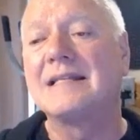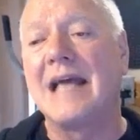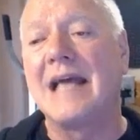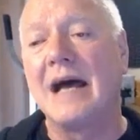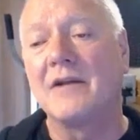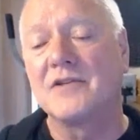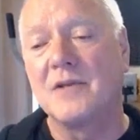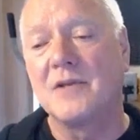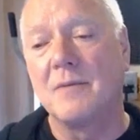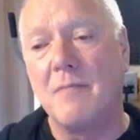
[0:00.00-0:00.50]

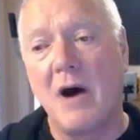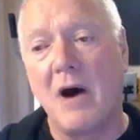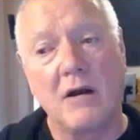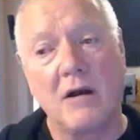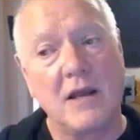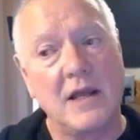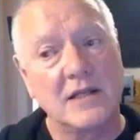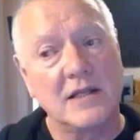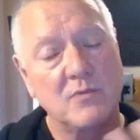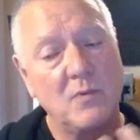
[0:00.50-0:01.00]
things out to
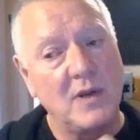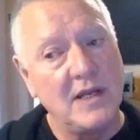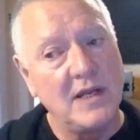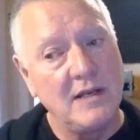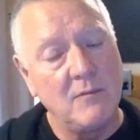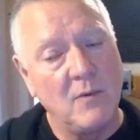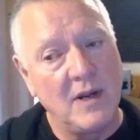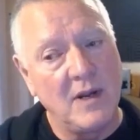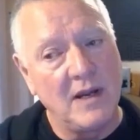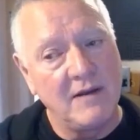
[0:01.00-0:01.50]
markets
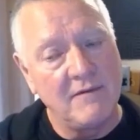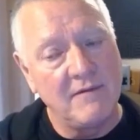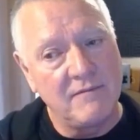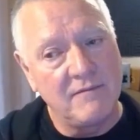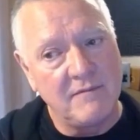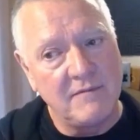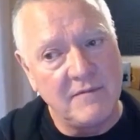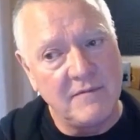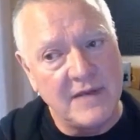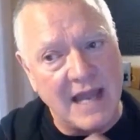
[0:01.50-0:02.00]

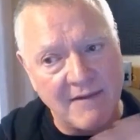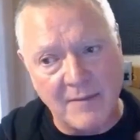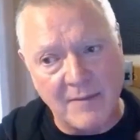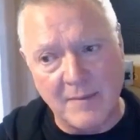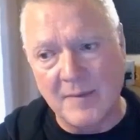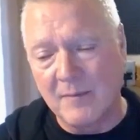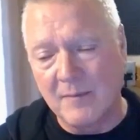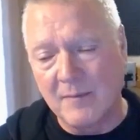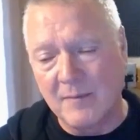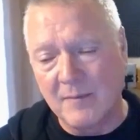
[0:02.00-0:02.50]
we've
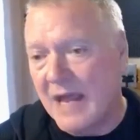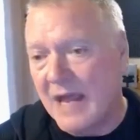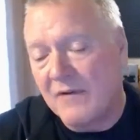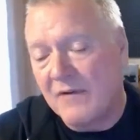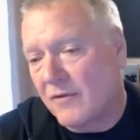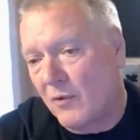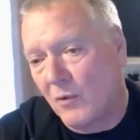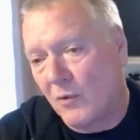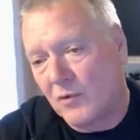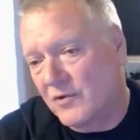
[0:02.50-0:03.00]

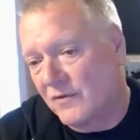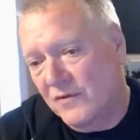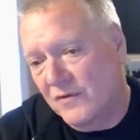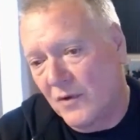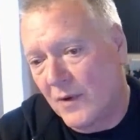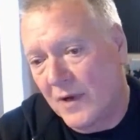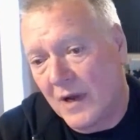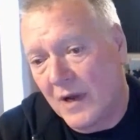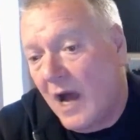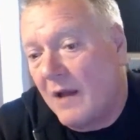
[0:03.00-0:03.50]
never
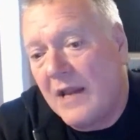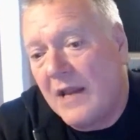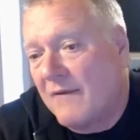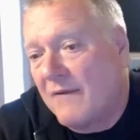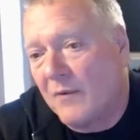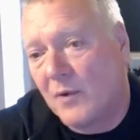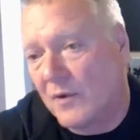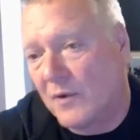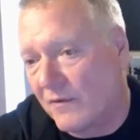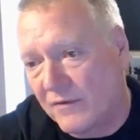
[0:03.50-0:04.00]
thought of doing.
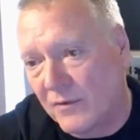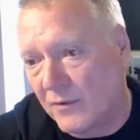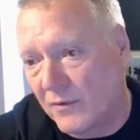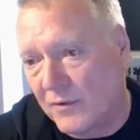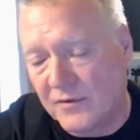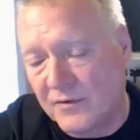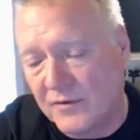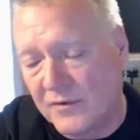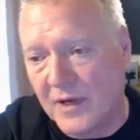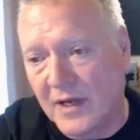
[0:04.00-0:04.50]
I never would
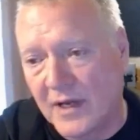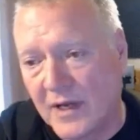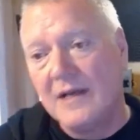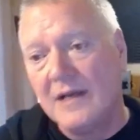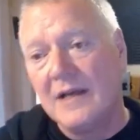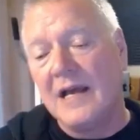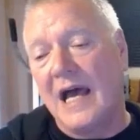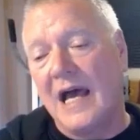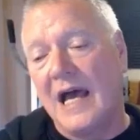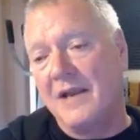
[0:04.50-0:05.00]
have thought of
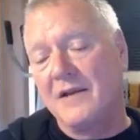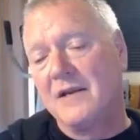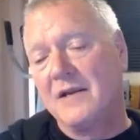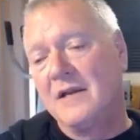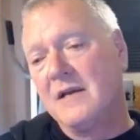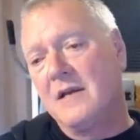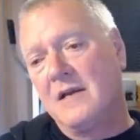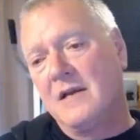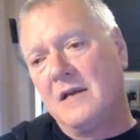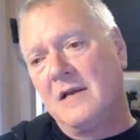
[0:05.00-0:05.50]
doing,
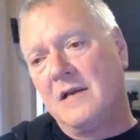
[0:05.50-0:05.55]
and